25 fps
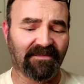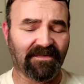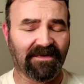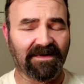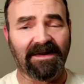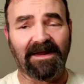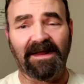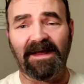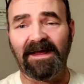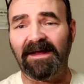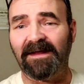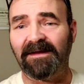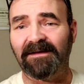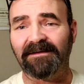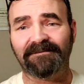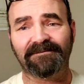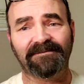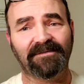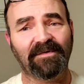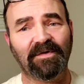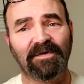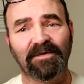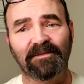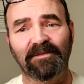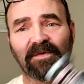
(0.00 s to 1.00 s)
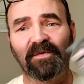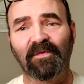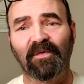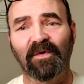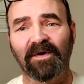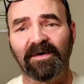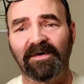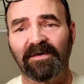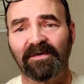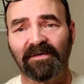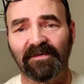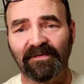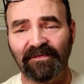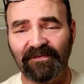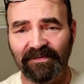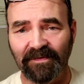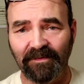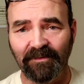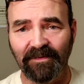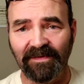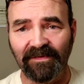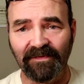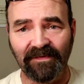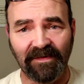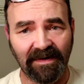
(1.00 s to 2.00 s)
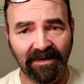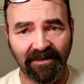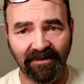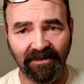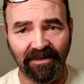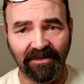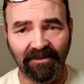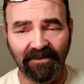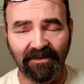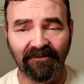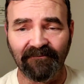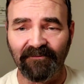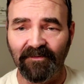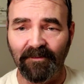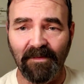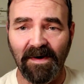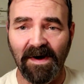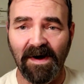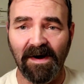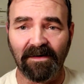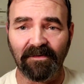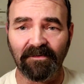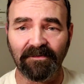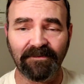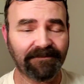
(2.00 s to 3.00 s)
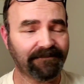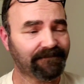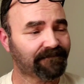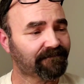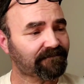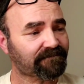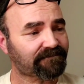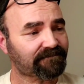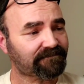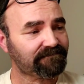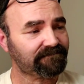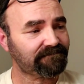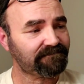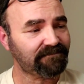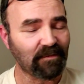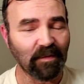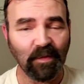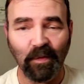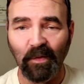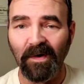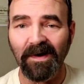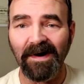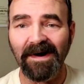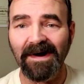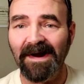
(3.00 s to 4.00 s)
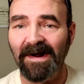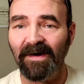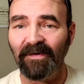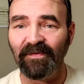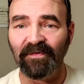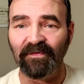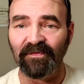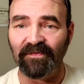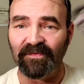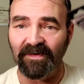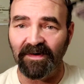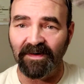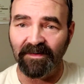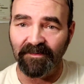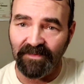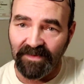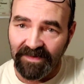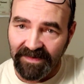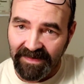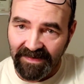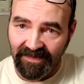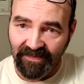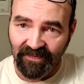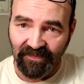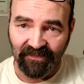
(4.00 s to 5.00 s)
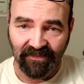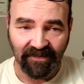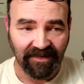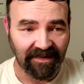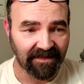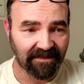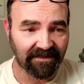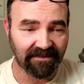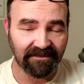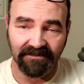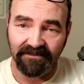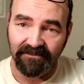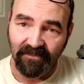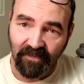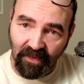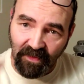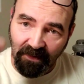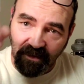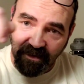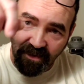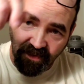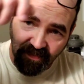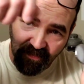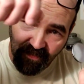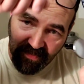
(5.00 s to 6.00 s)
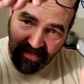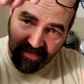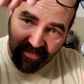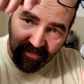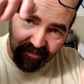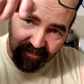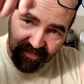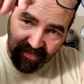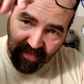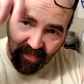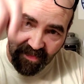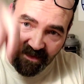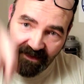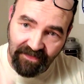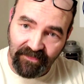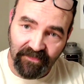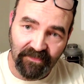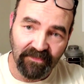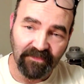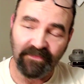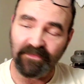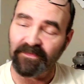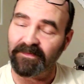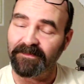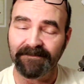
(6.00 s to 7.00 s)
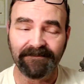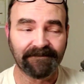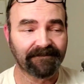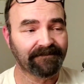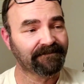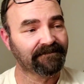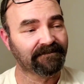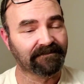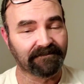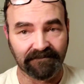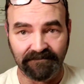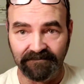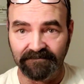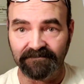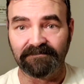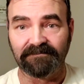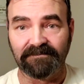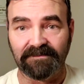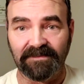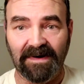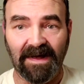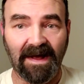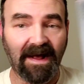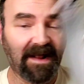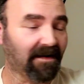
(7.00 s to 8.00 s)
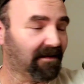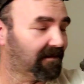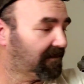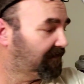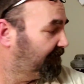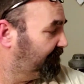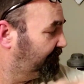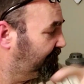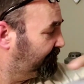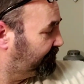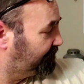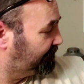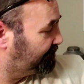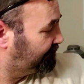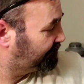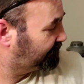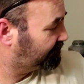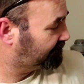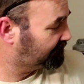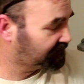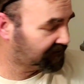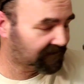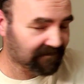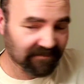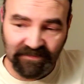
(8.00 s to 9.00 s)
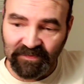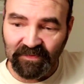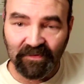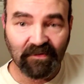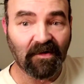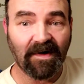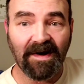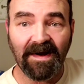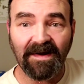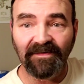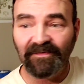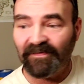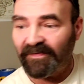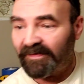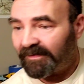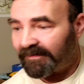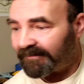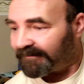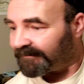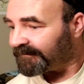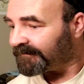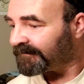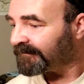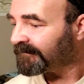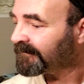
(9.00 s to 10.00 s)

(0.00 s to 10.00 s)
But hey, you could be working on some interior of a model, warehouse or something. You need to see it and work on it with tweezers. Dollar. It's crazy.